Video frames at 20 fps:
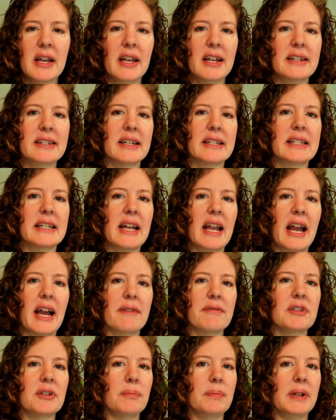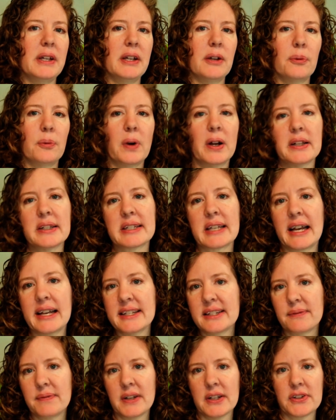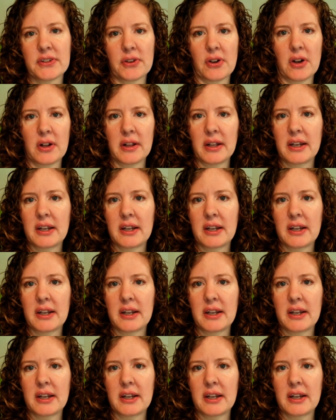It doesn't have to be a one size fits all.